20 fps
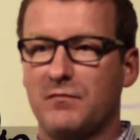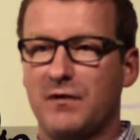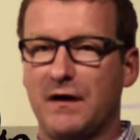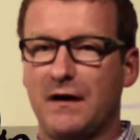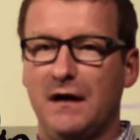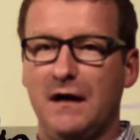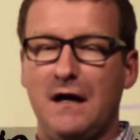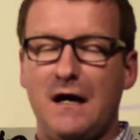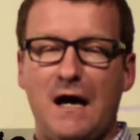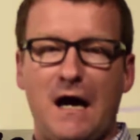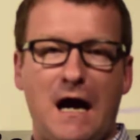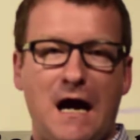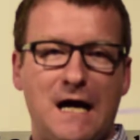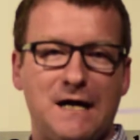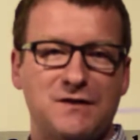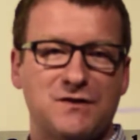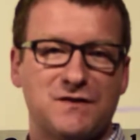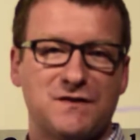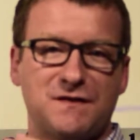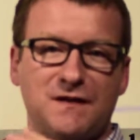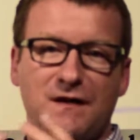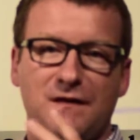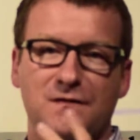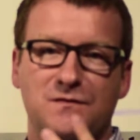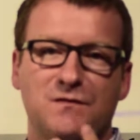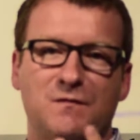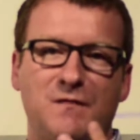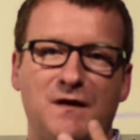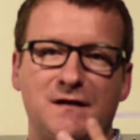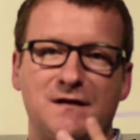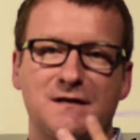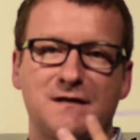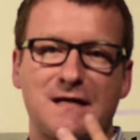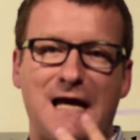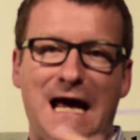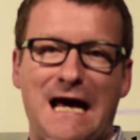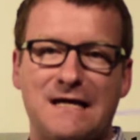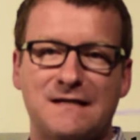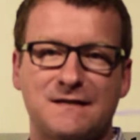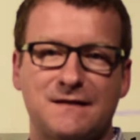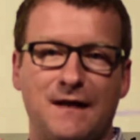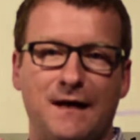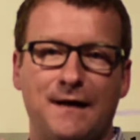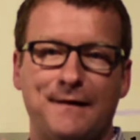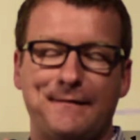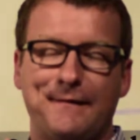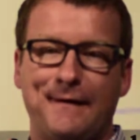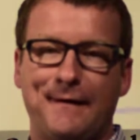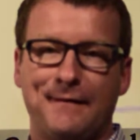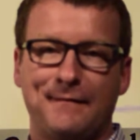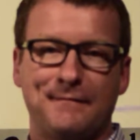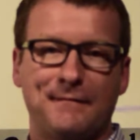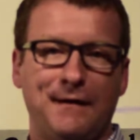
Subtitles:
but I just see the tremendous asset, and